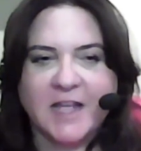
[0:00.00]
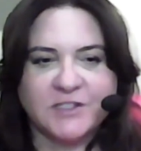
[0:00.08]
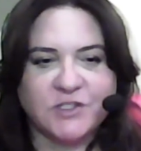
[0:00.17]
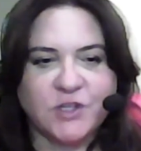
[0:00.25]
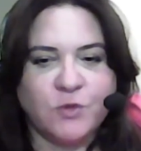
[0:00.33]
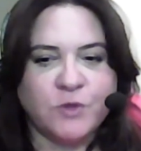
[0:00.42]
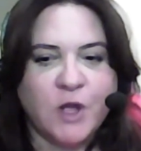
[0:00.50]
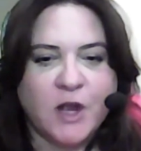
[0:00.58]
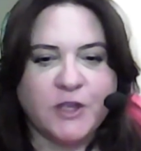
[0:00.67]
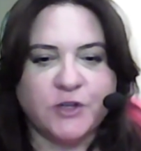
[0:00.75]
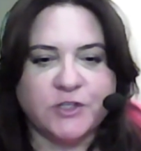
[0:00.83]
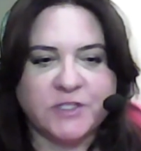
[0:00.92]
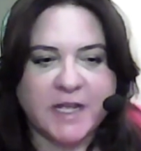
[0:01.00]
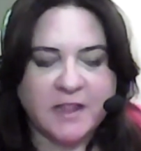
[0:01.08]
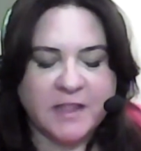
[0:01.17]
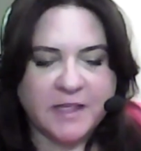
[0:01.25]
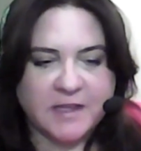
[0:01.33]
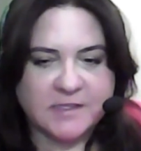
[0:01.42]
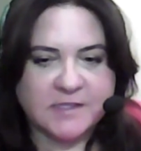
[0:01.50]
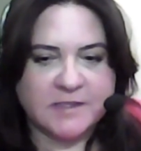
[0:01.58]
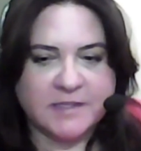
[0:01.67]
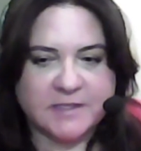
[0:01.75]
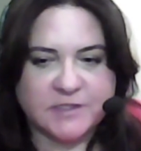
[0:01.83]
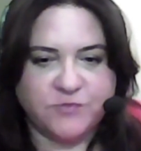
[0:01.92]
So you're telling us
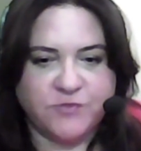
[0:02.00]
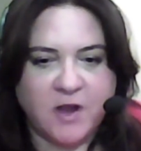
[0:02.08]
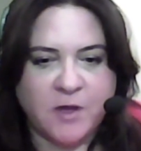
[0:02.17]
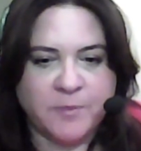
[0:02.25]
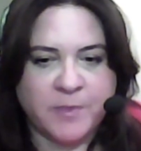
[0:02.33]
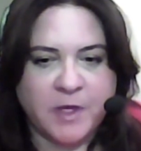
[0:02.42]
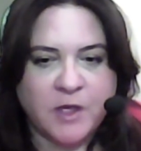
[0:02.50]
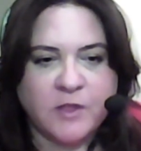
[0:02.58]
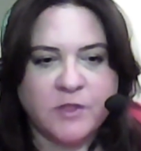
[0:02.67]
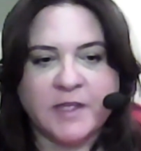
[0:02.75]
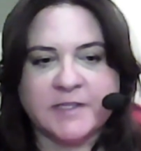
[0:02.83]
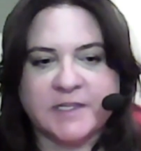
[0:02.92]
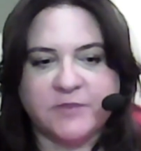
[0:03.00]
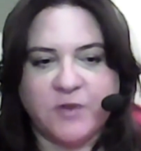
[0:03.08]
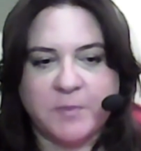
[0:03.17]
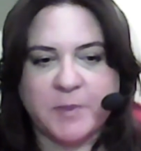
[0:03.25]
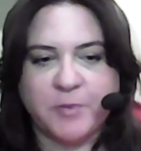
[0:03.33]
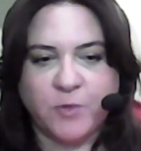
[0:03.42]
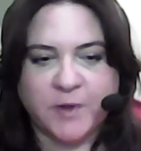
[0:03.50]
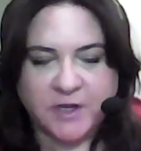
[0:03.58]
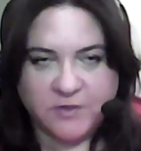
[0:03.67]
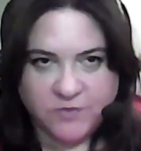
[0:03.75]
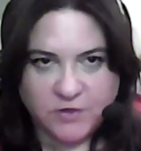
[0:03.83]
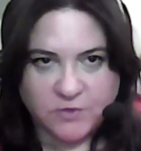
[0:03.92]
this is it from the
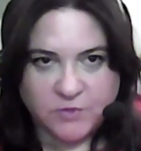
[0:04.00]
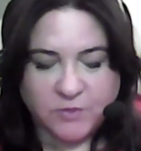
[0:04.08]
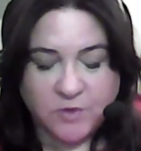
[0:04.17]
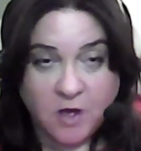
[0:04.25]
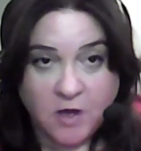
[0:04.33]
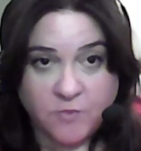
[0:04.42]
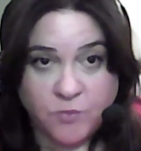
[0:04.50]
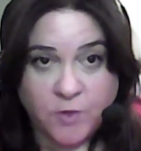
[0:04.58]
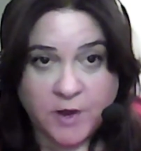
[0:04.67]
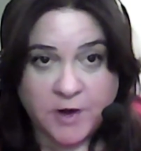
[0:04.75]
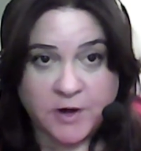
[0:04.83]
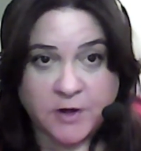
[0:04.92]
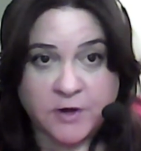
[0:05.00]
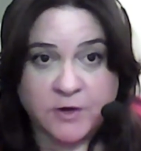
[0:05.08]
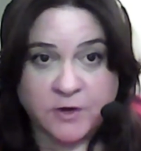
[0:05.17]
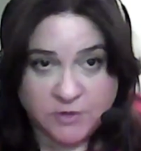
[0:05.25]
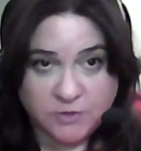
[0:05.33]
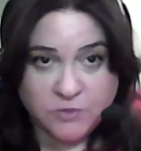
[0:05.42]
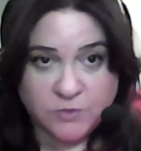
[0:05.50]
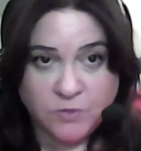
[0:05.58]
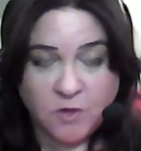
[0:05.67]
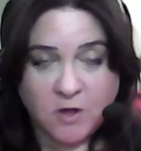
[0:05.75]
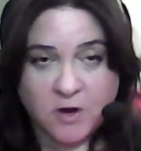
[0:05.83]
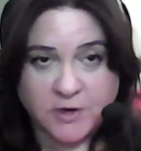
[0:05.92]
point of view of where
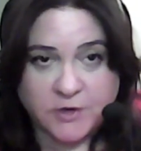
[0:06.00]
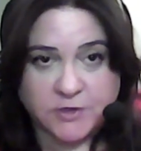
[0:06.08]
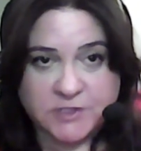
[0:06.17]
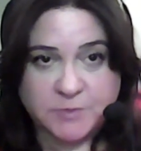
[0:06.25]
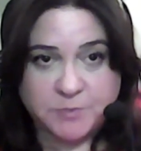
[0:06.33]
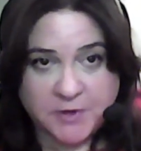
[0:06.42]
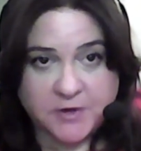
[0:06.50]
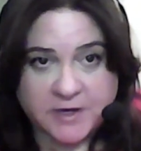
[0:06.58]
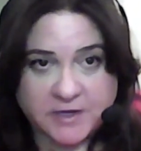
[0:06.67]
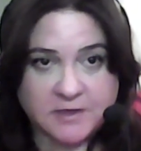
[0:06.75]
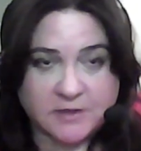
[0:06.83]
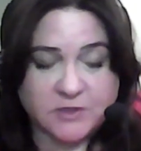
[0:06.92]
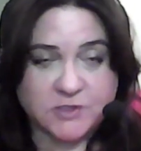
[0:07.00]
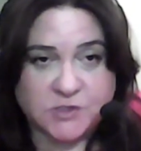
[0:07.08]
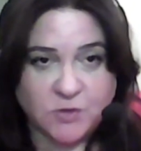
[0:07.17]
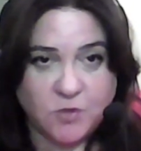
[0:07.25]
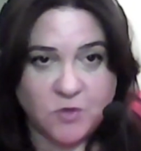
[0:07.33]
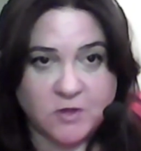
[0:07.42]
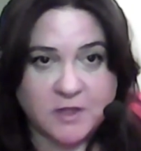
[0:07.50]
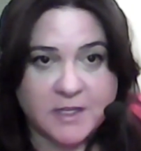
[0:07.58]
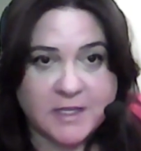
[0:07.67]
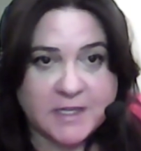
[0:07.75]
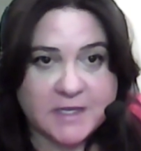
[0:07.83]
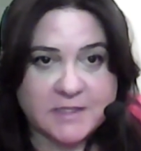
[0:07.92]
you are, your spirit, your soul
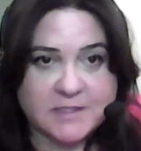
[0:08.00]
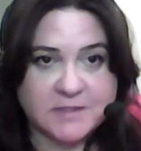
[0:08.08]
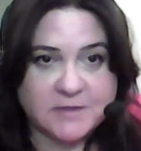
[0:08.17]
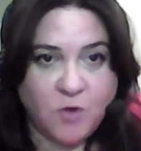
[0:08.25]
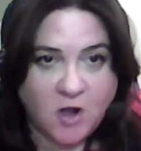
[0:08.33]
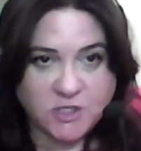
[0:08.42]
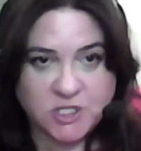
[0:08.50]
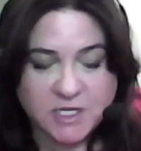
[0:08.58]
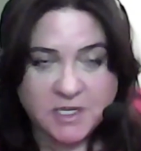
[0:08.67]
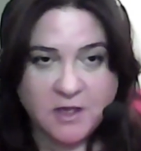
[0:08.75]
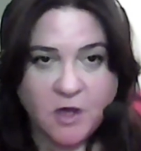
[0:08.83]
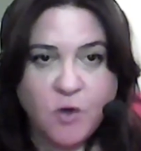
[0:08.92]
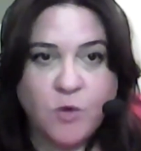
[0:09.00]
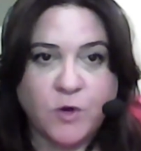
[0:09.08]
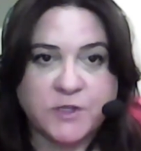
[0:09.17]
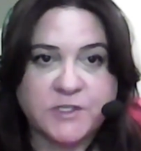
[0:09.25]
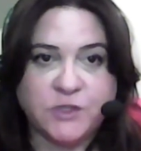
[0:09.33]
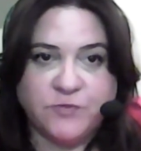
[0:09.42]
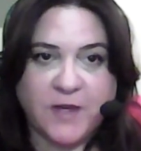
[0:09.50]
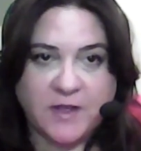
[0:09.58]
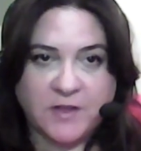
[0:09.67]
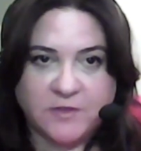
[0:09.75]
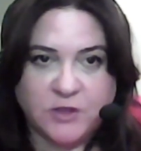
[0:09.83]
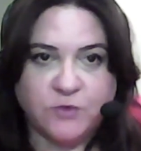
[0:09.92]
is watching, or it's you
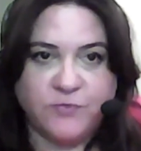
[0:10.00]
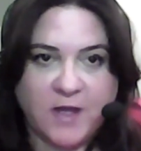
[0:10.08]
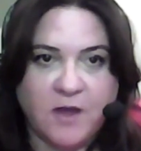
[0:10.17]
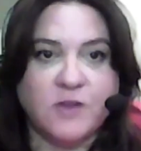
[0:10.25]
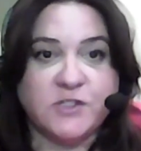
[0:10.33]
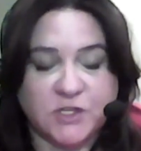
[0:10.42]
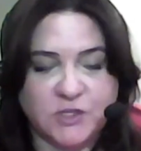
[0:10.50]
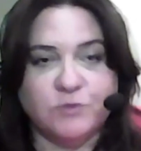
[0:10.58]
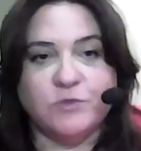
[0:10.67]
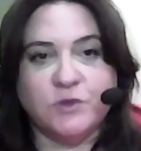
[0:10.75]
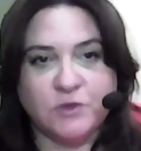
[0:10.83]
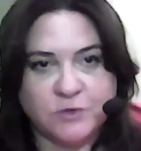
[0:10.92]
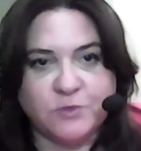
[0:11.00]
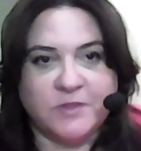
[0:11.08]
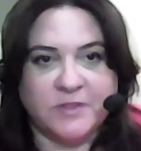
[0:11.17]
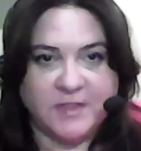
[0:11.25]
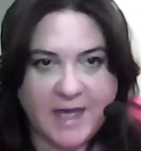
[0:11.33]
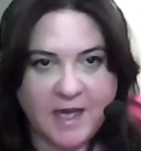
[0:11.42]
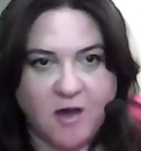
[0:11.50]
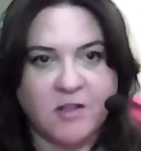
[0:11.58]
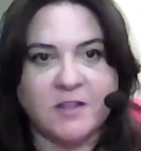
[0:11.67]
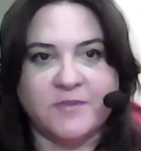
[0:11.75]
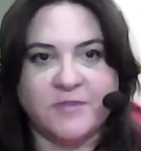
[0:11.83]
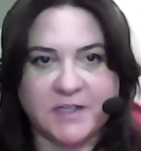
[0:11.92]
found, so you knew that
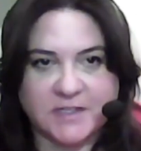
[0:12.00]
all of this?